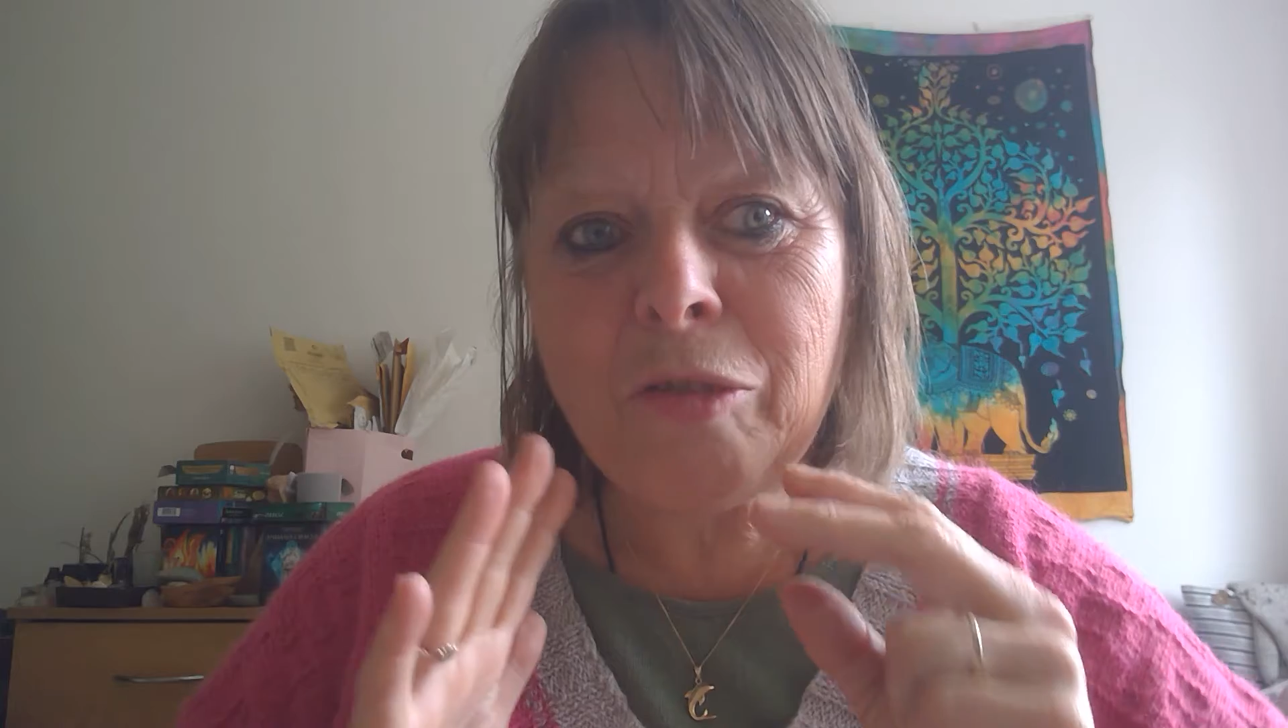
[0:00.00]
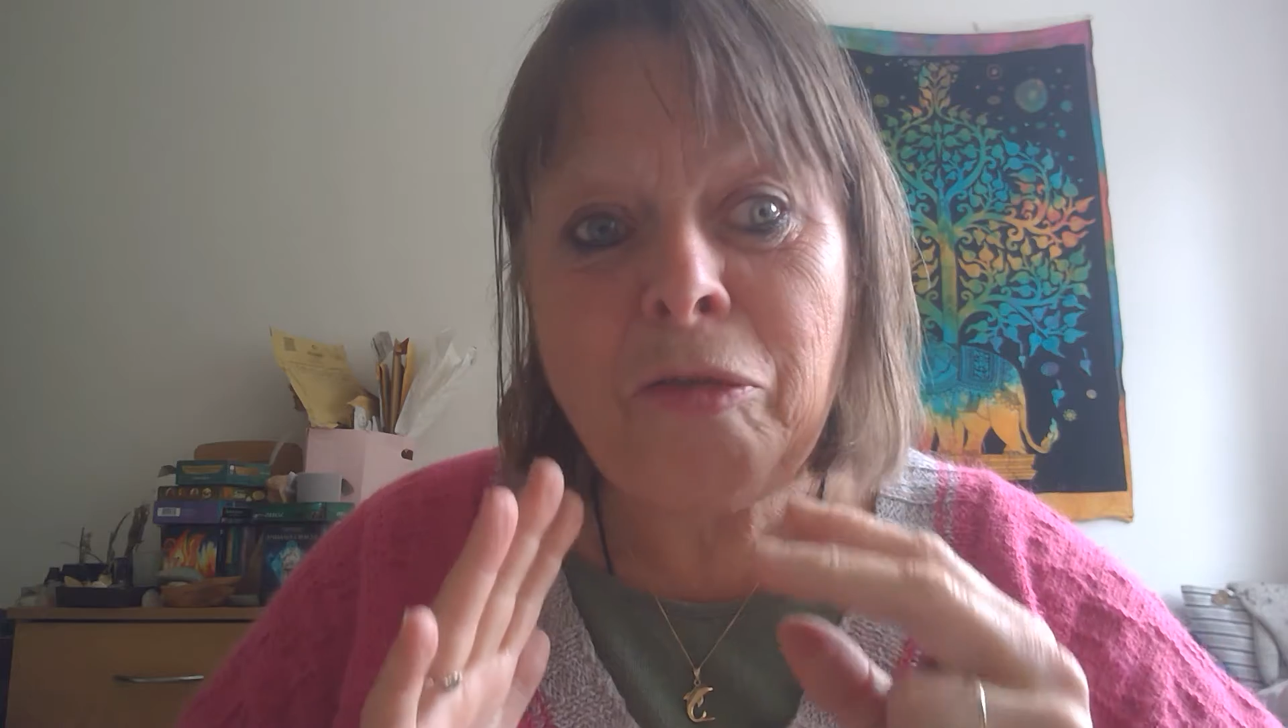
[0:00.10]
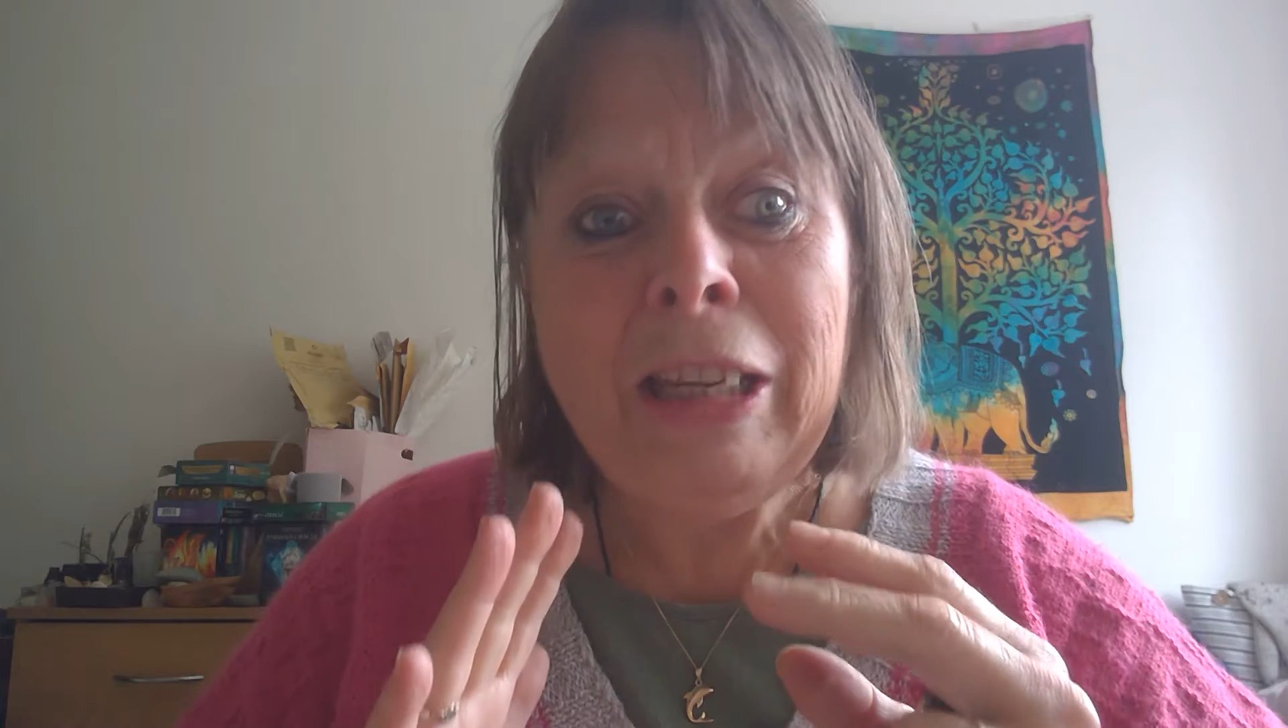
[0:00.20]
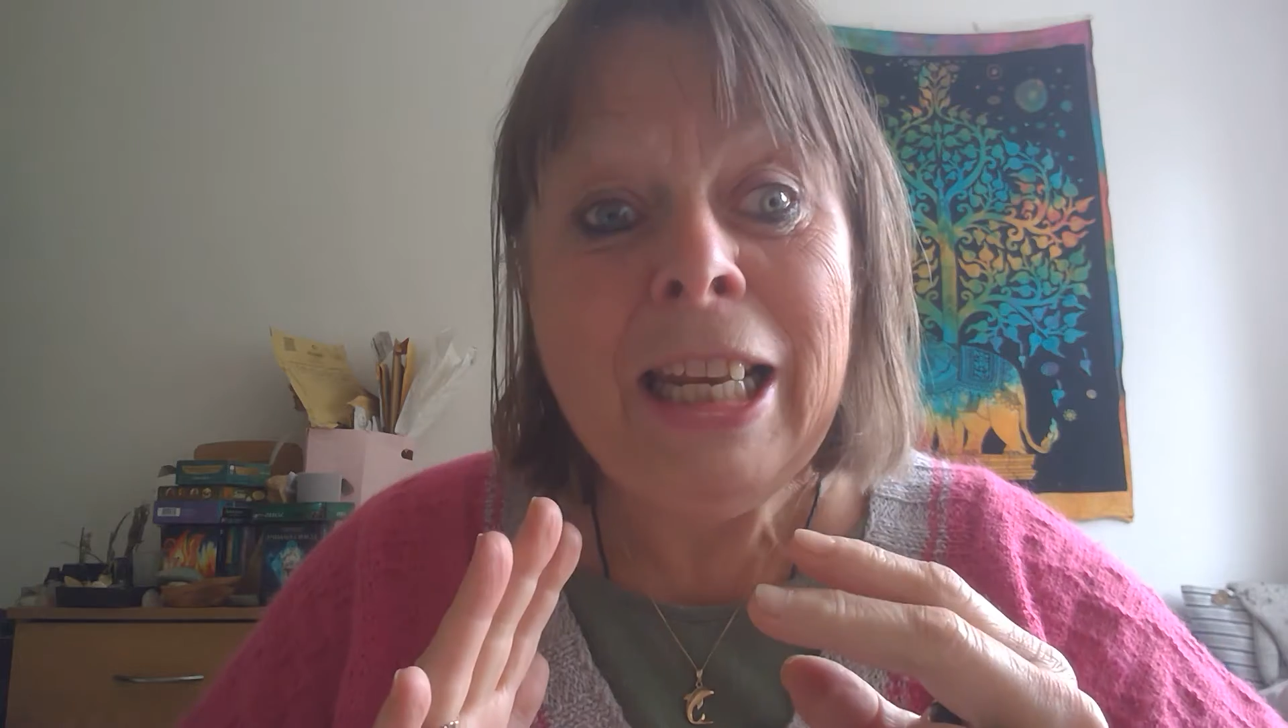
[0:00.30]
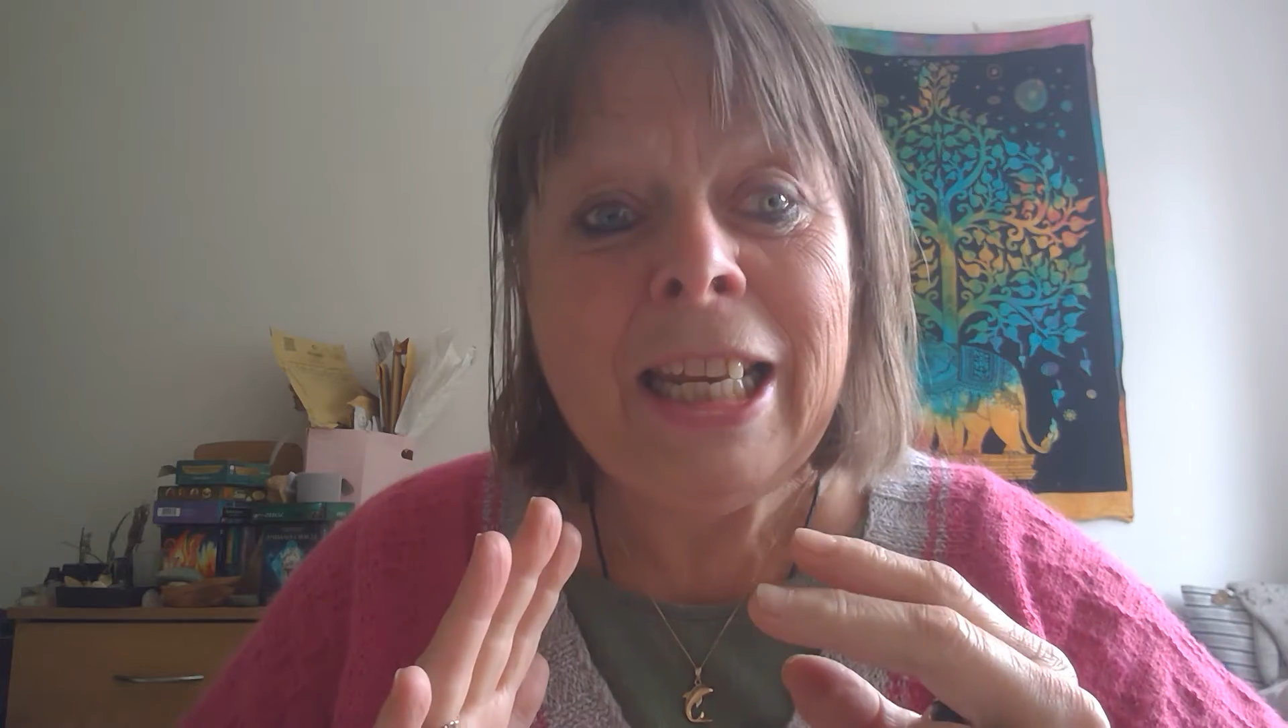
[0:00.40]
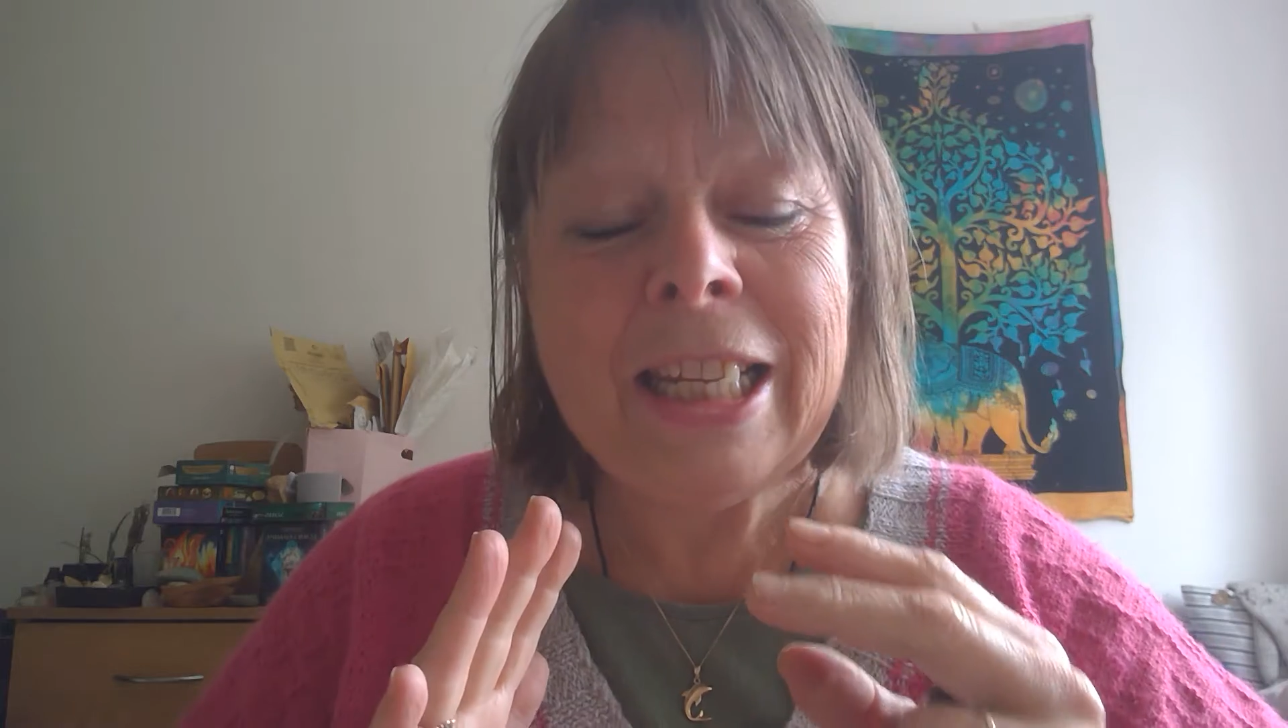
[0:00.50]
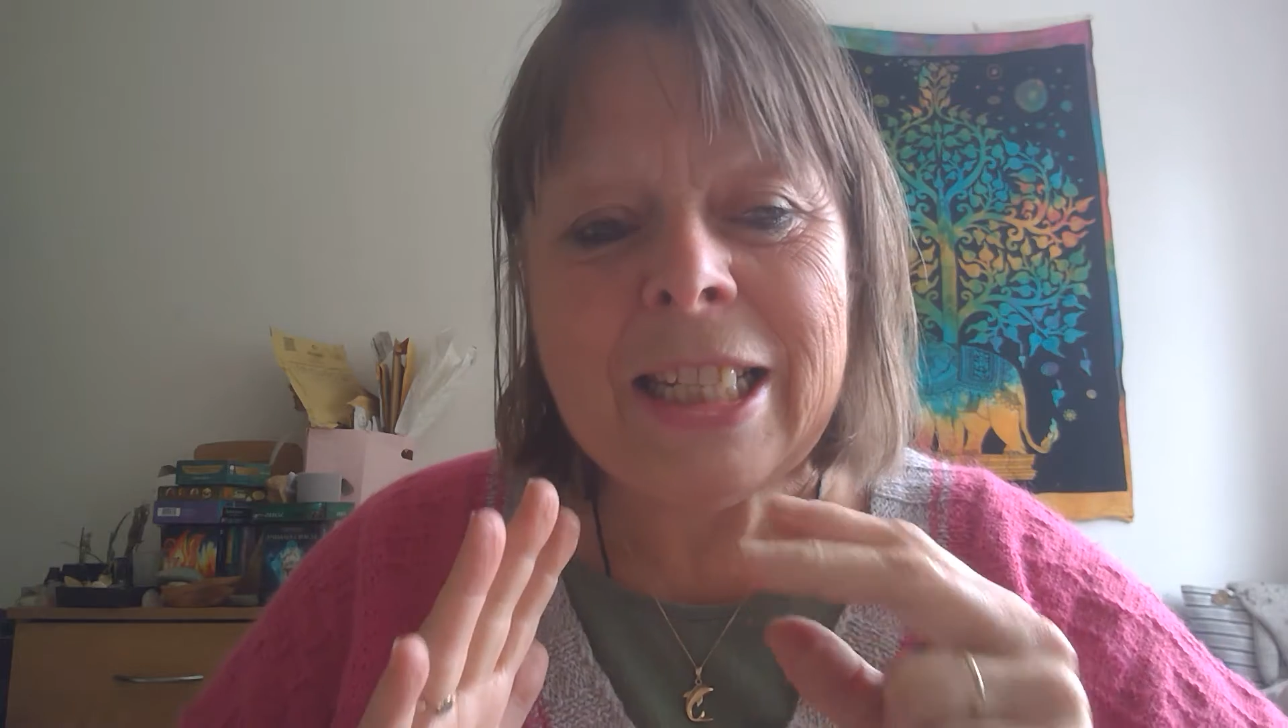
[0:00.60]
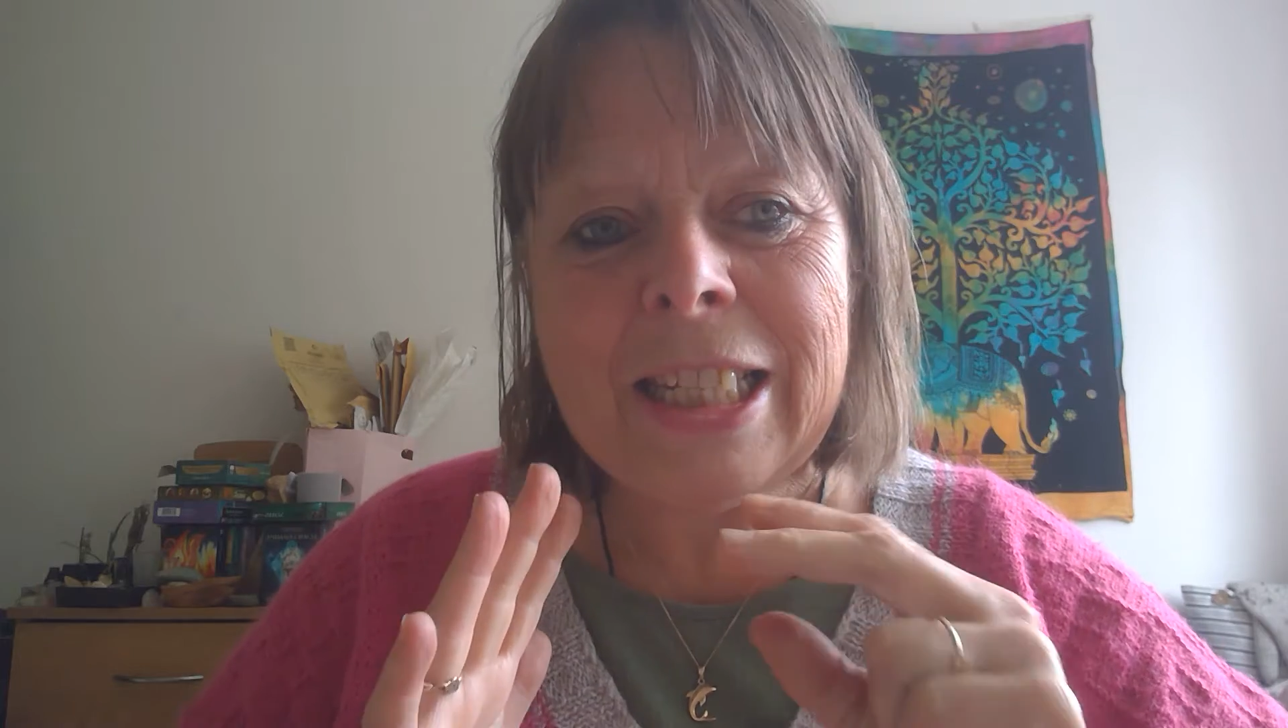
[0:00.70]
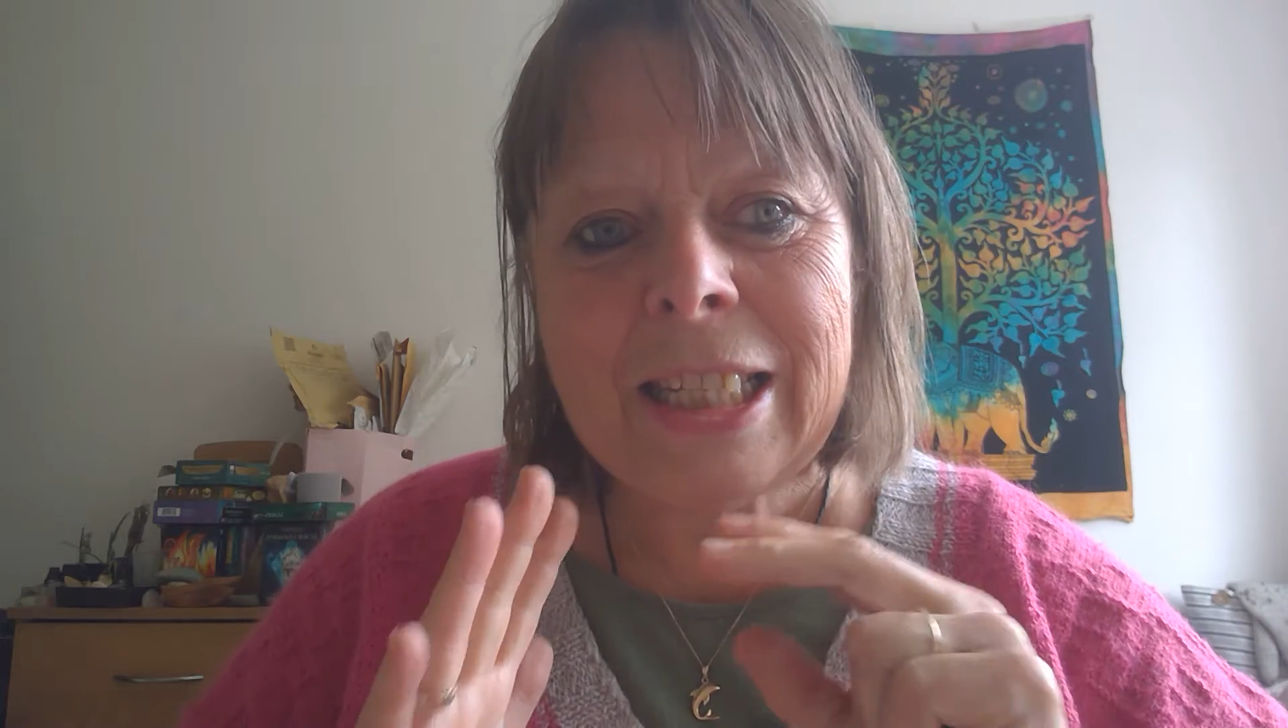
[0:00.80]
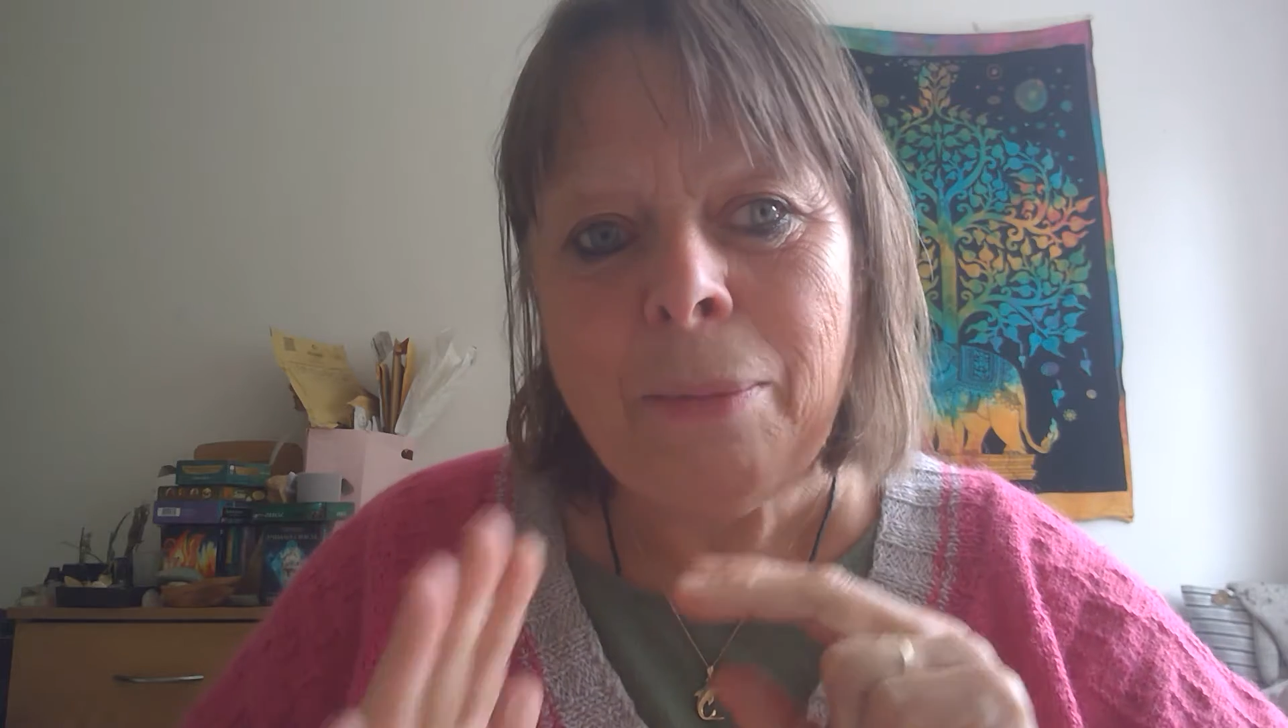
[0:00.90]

feelings,